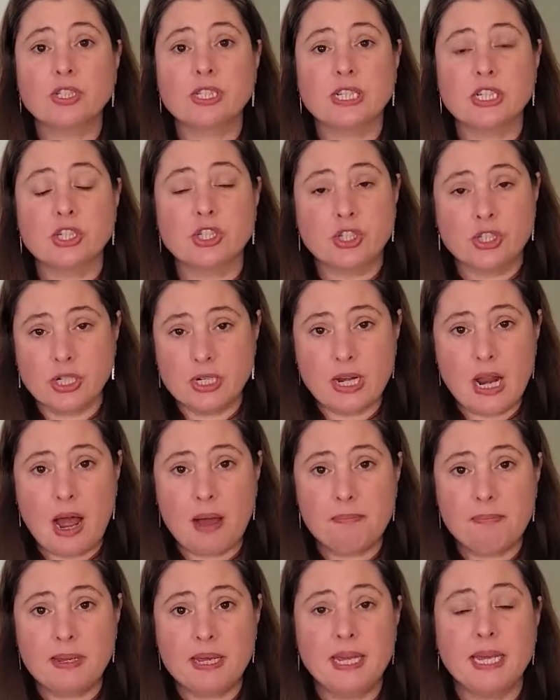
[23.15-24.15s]
it should
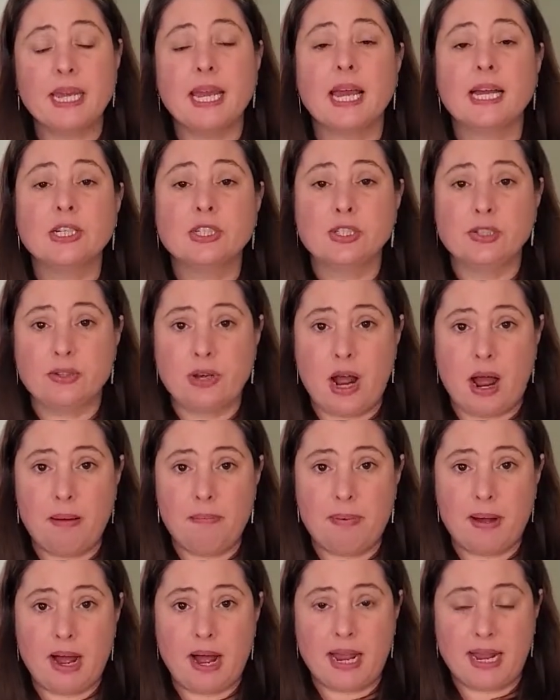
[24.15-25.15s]
not be, and do not
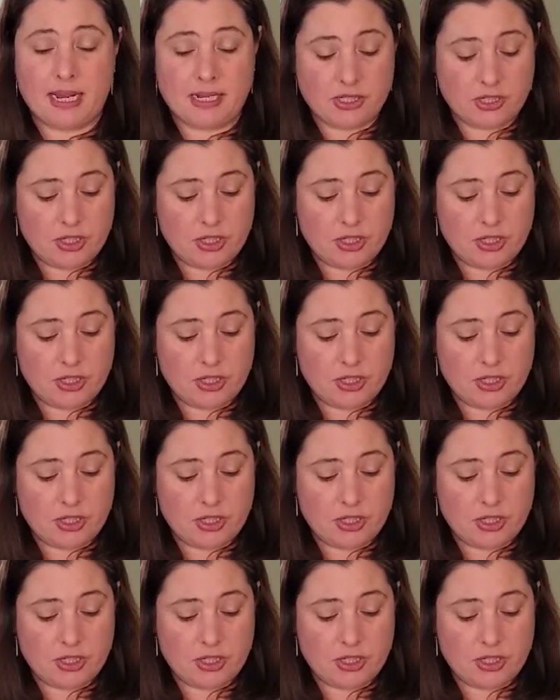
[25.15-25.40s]
buy it.